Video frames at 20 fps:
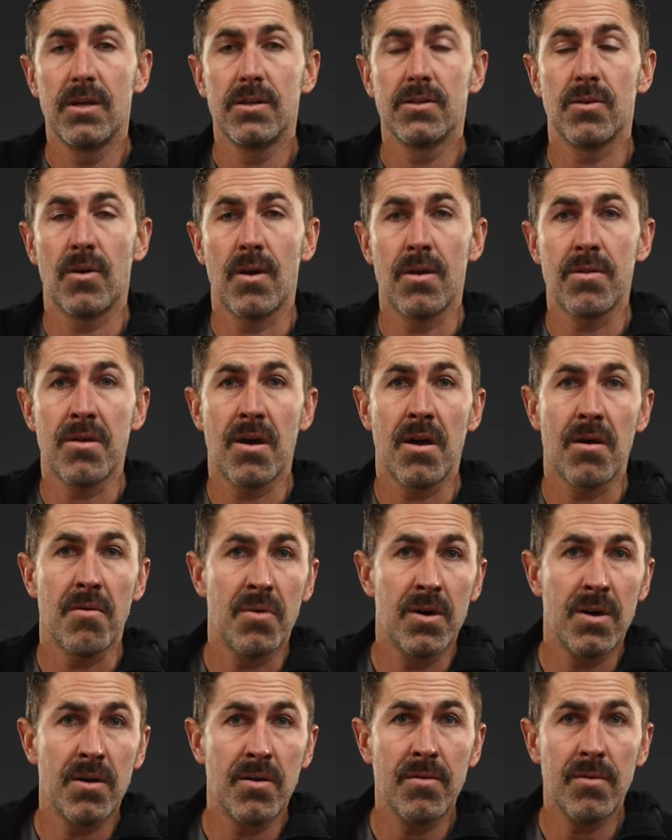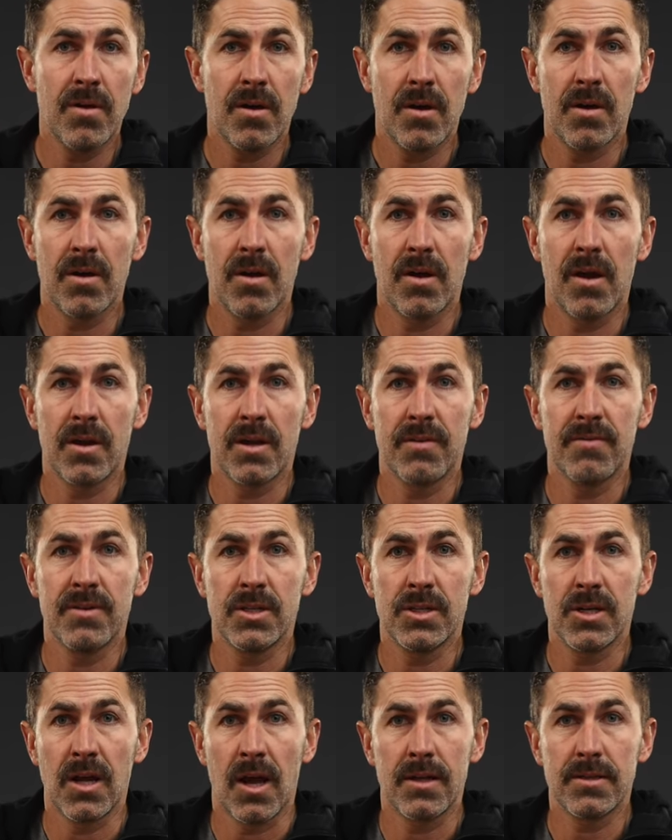So I thought, well, I'll give it a
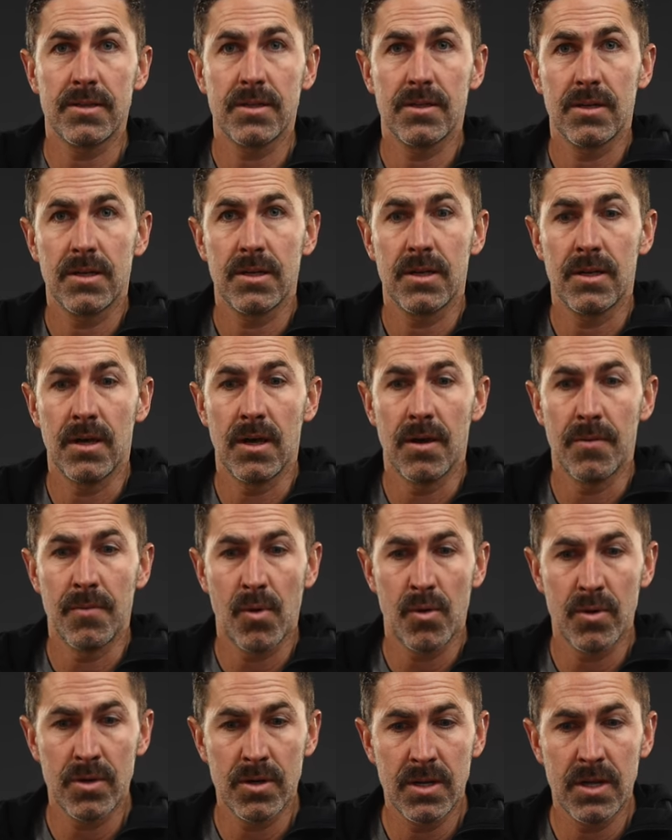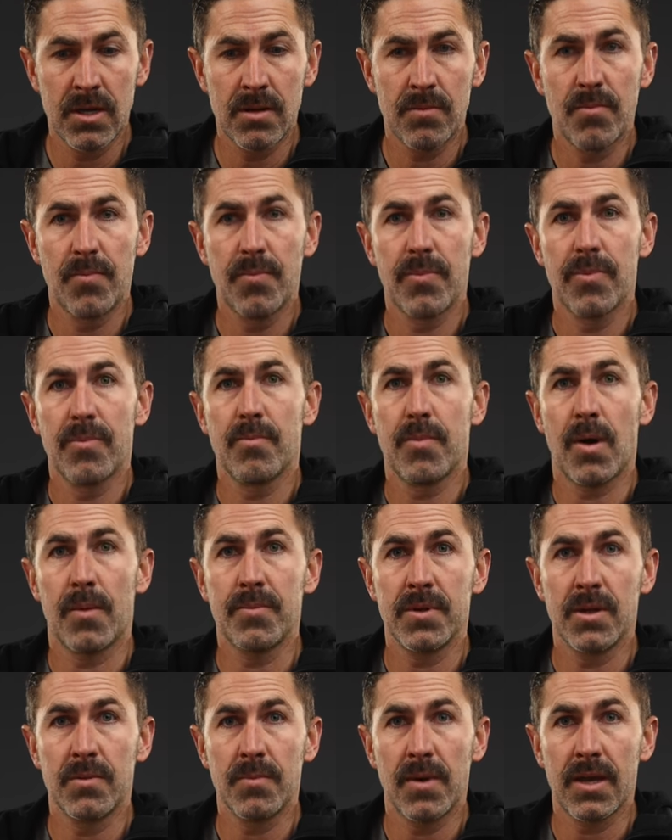shot. Ordered it.
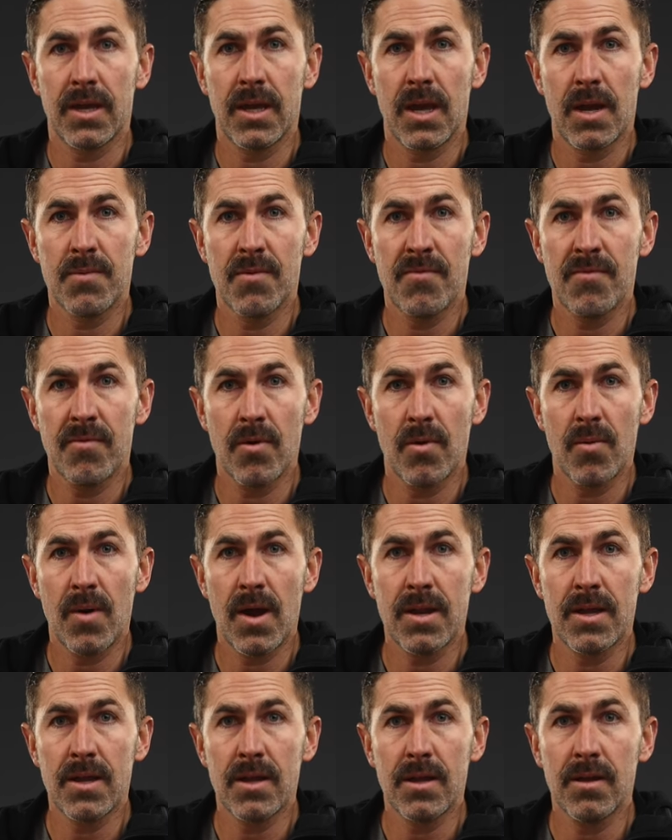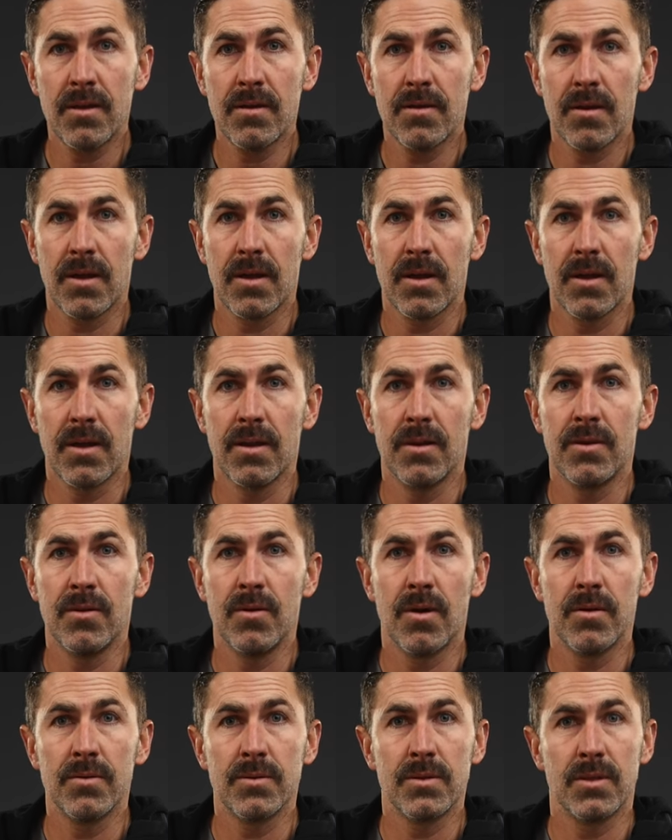Popped it in my camera for a wedding and
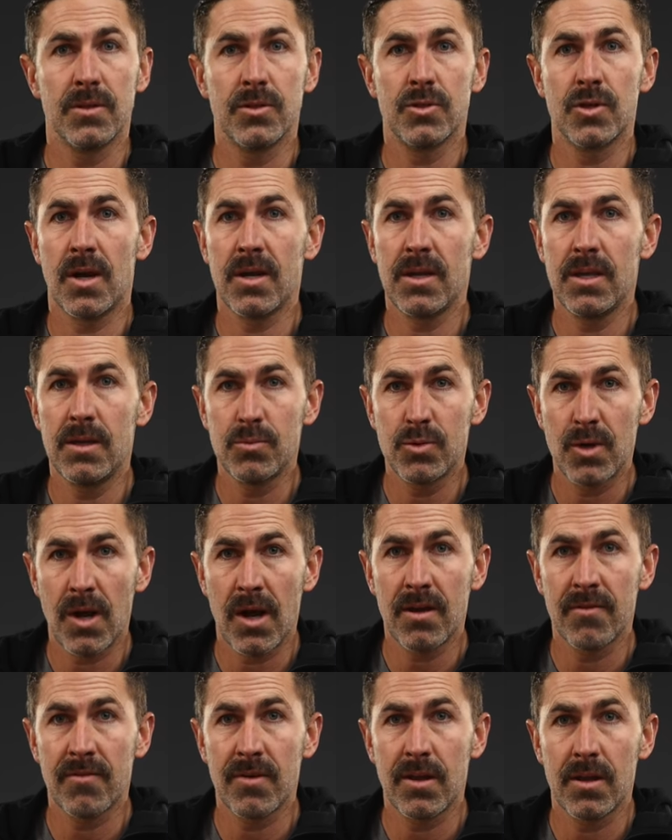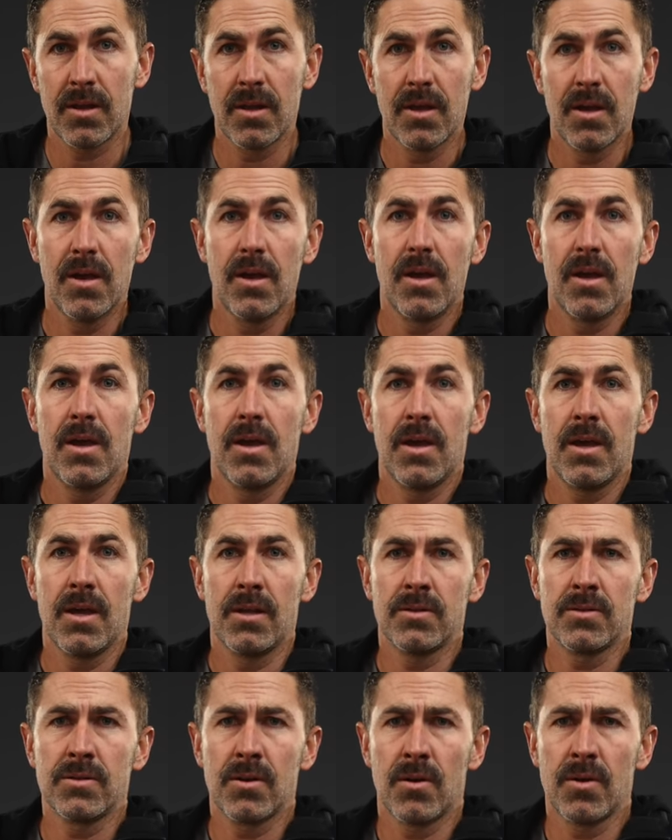knew I was gonna try and keep track of it.
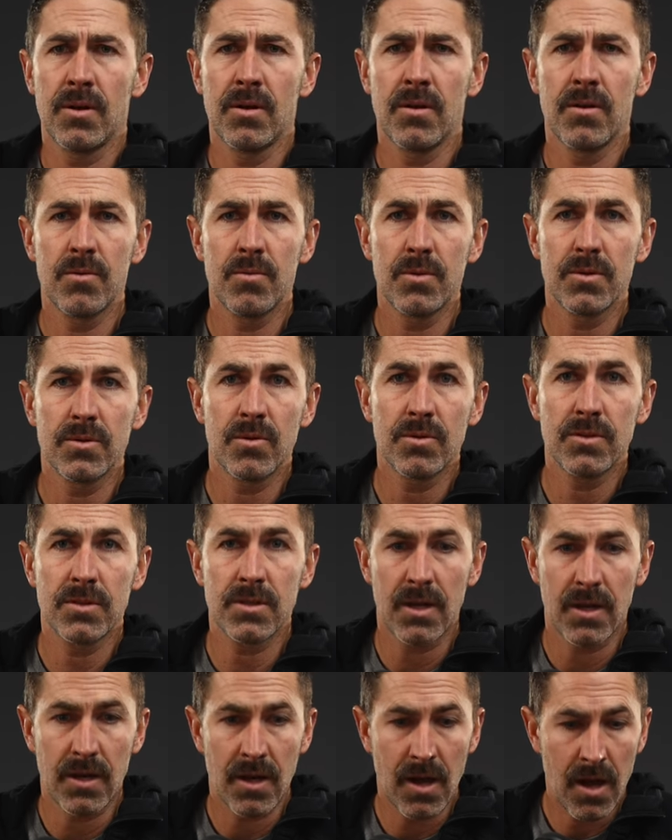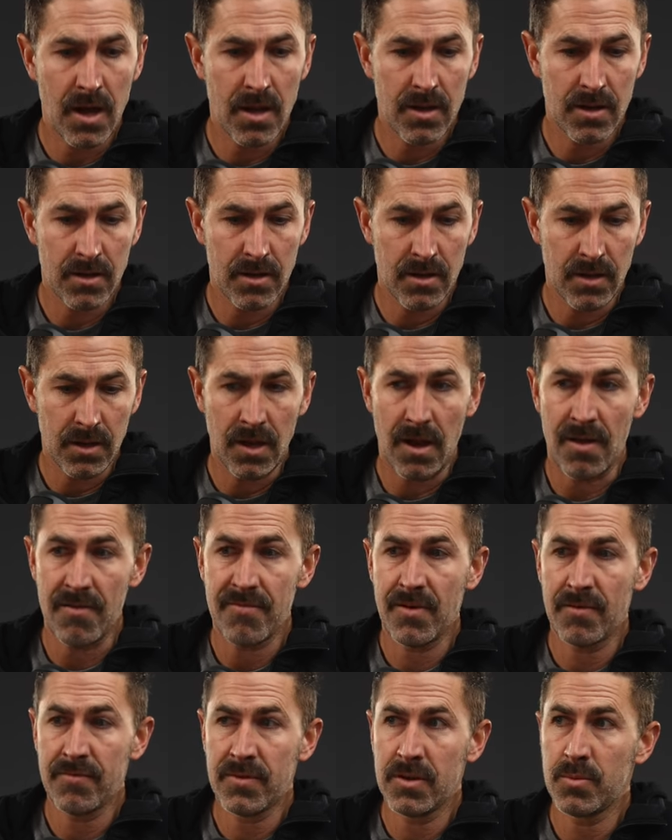And so here are the results that I got. I got
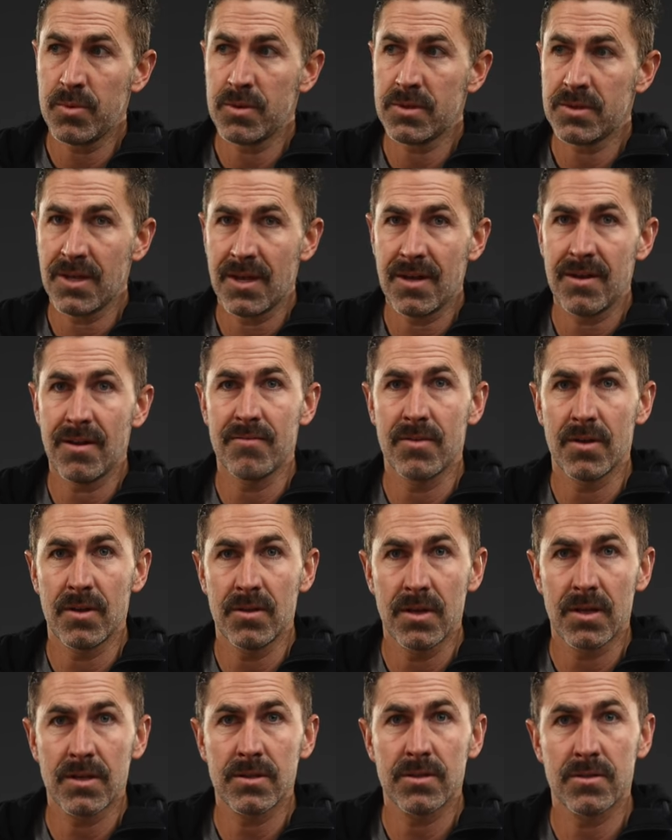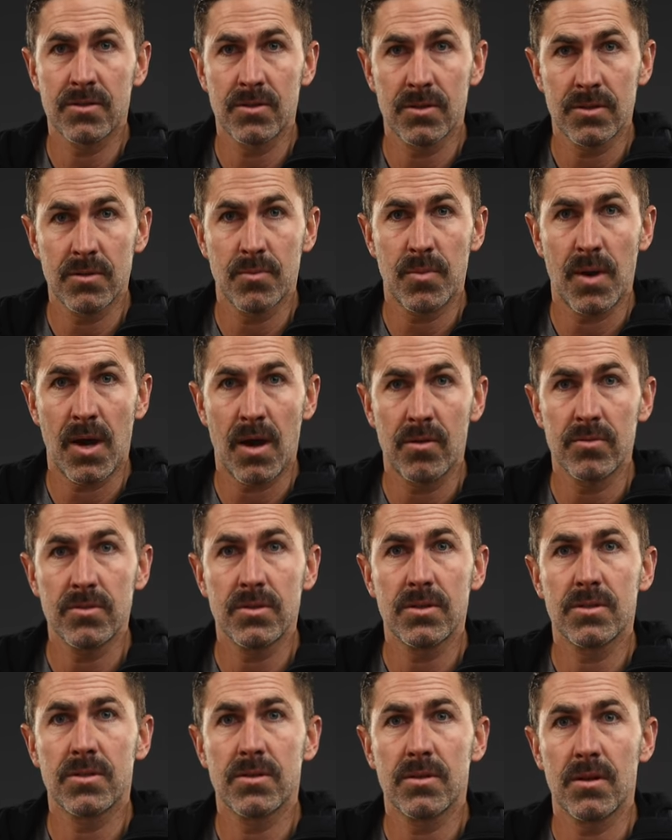50% of the clicks just
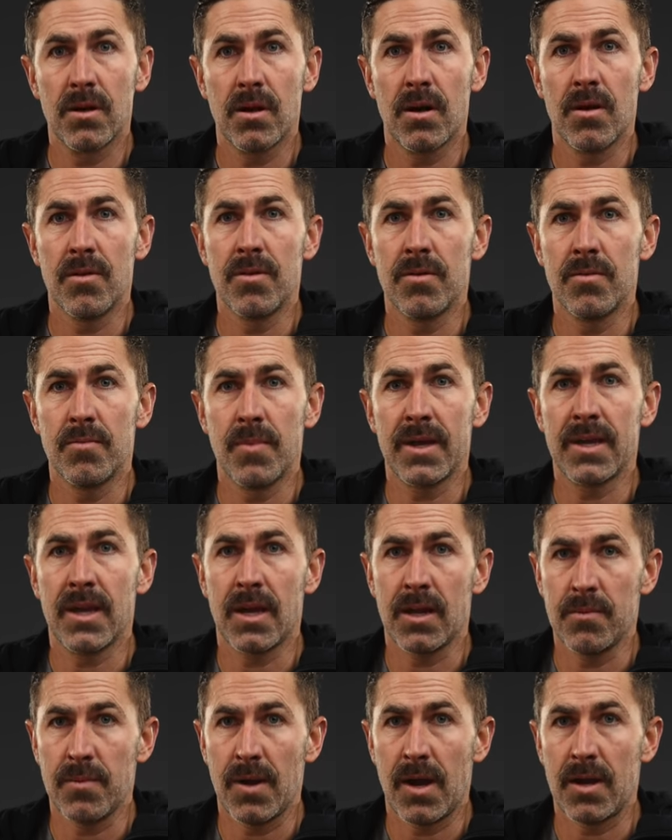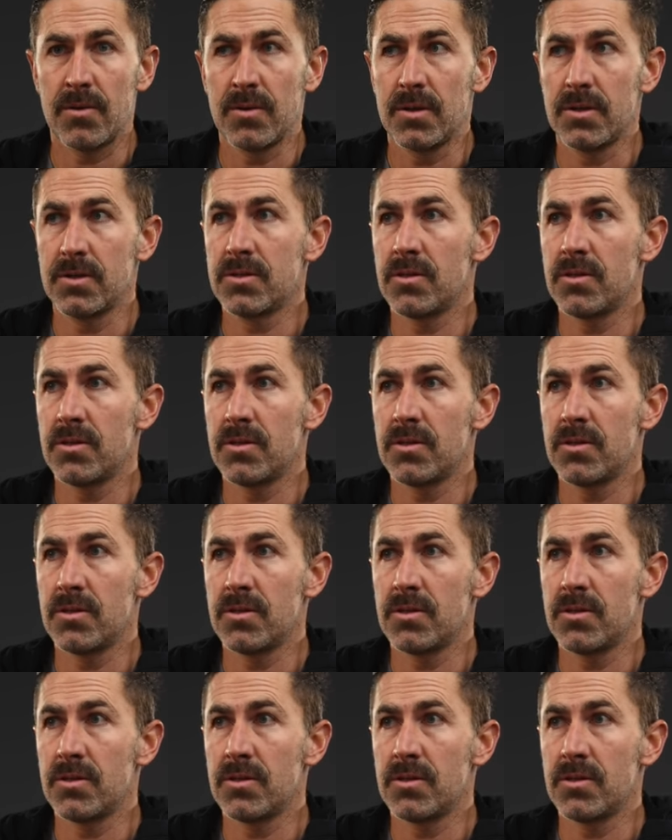about than my Canon battery.